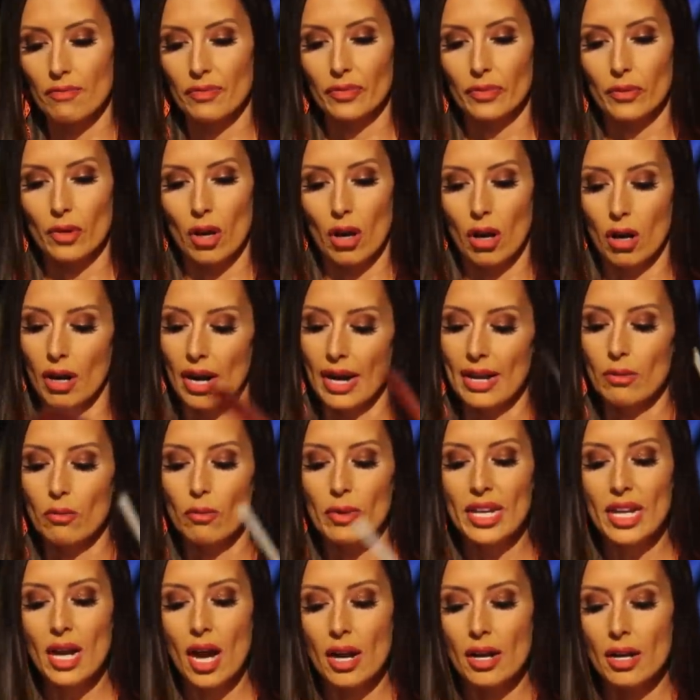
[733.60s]
yeah. All right.
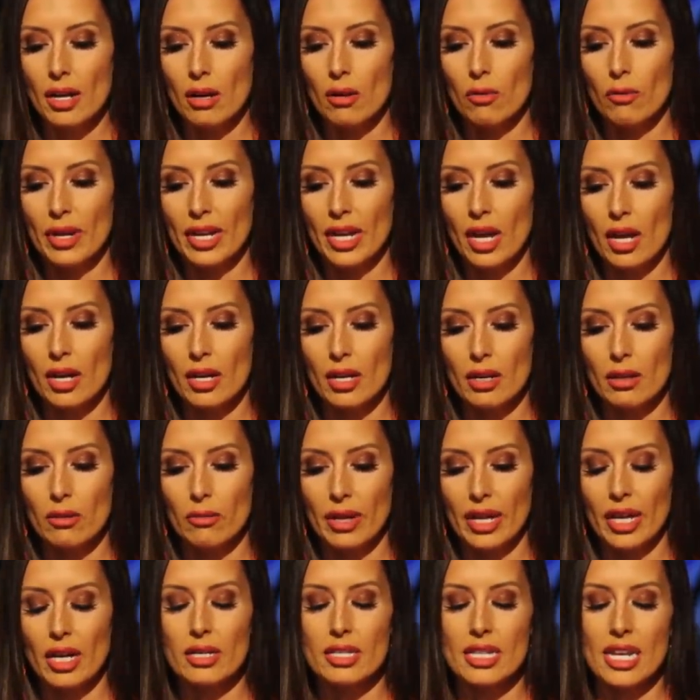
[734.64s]
We gotta we gotta
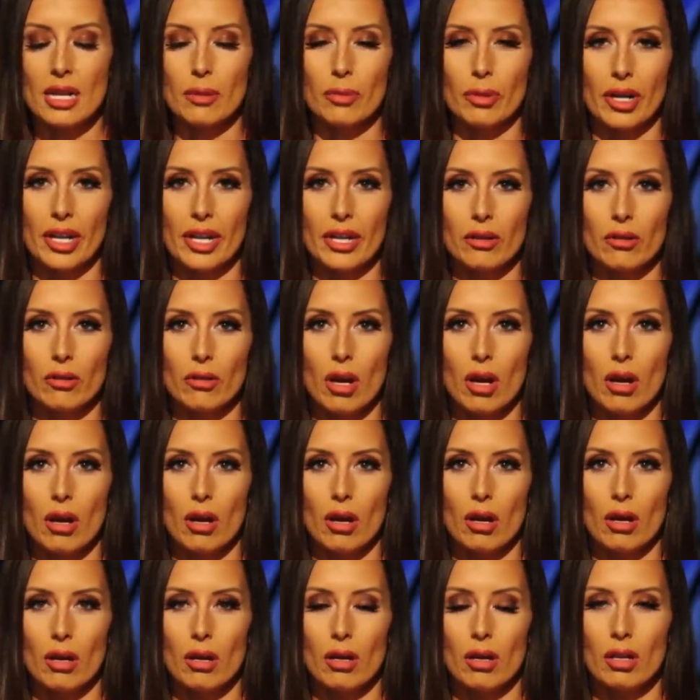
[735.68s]
we gotta take a break
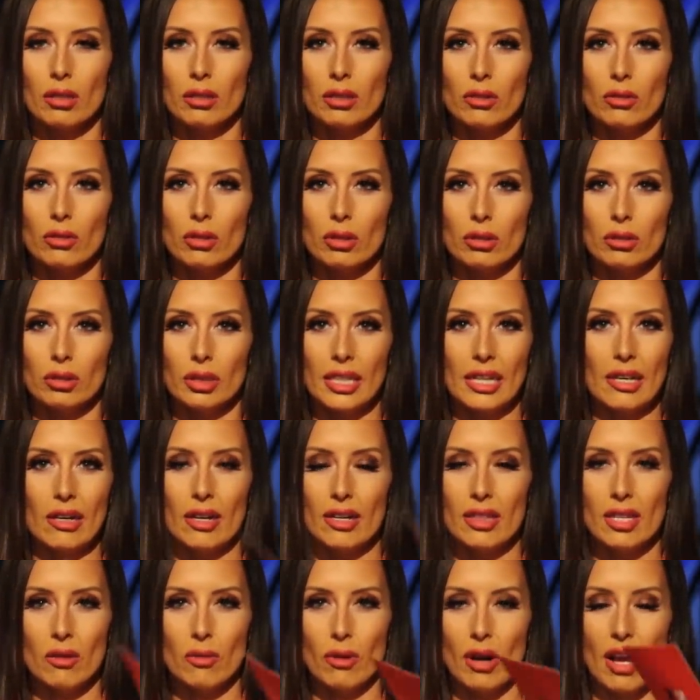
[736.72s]
uh, a little early here.
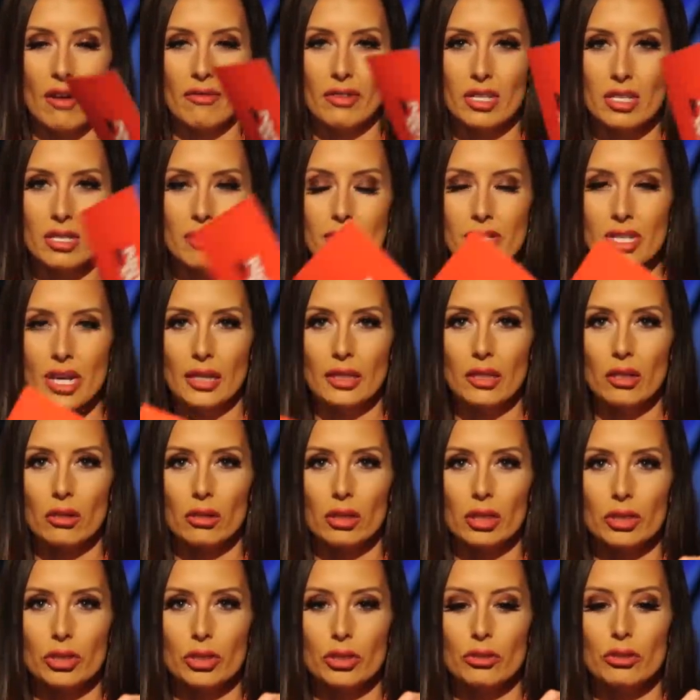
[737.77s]
I think we're having some
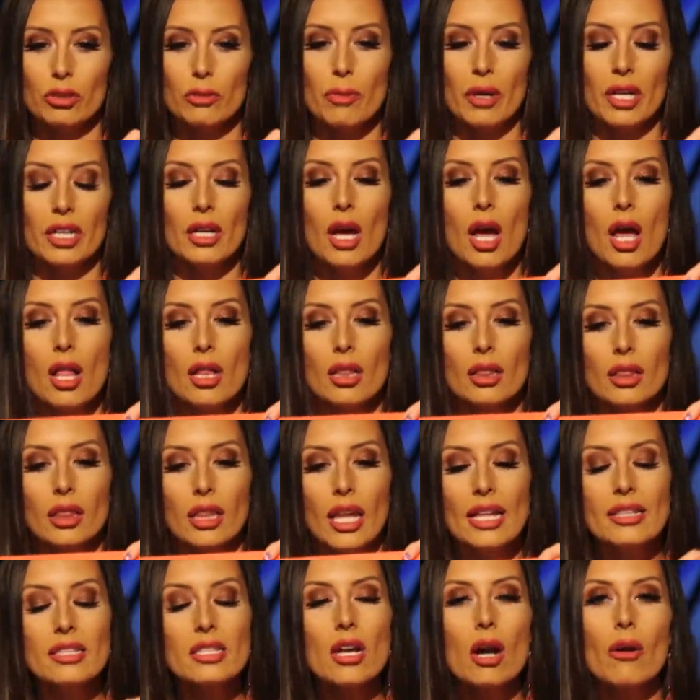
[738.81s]
technical issues, but
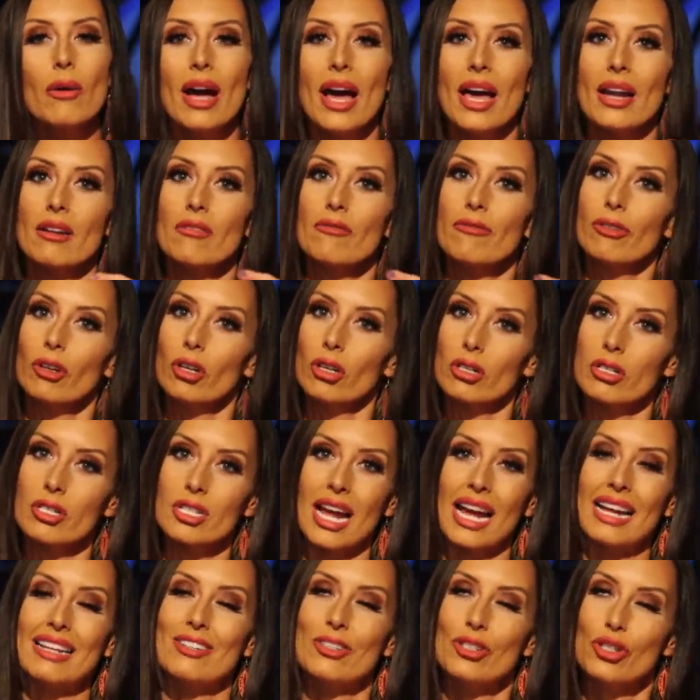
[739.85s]
let's go ahead and first.
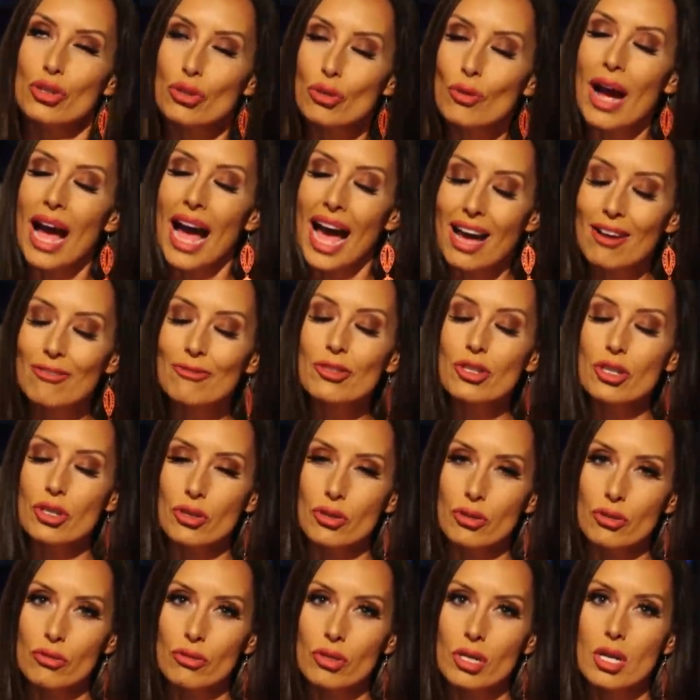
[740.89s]
I do have
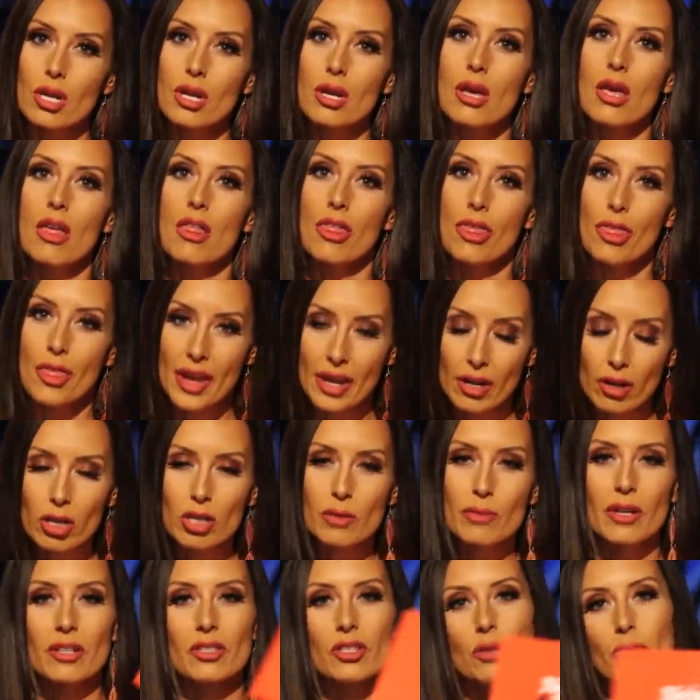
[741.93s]
to thank our
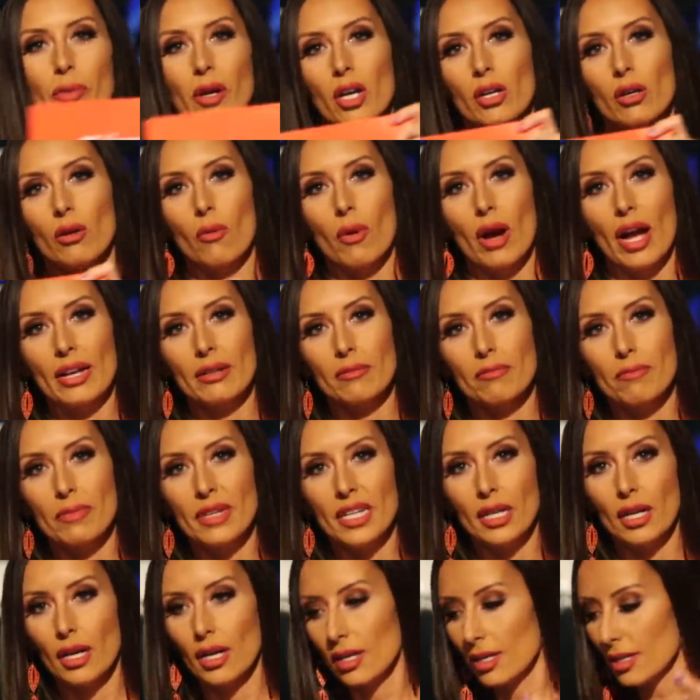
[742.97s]
sponsor, Bonner Wine,
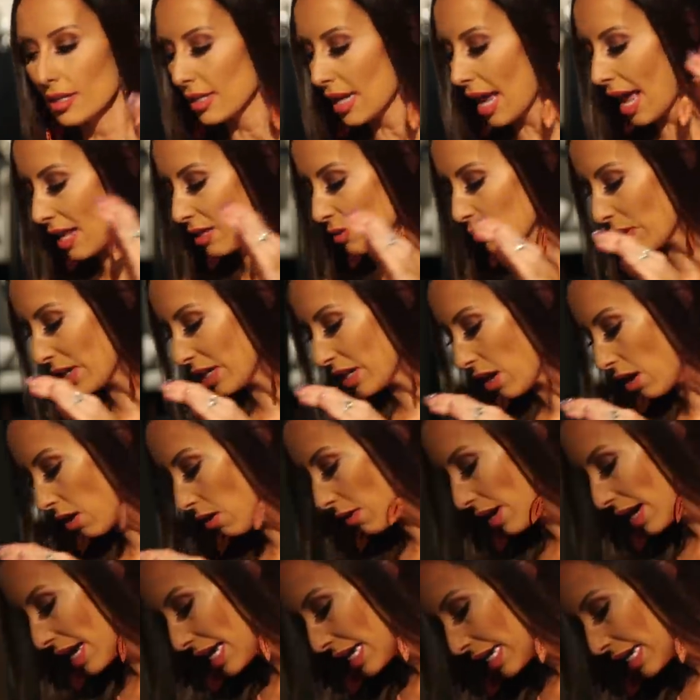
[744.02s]
because as we know,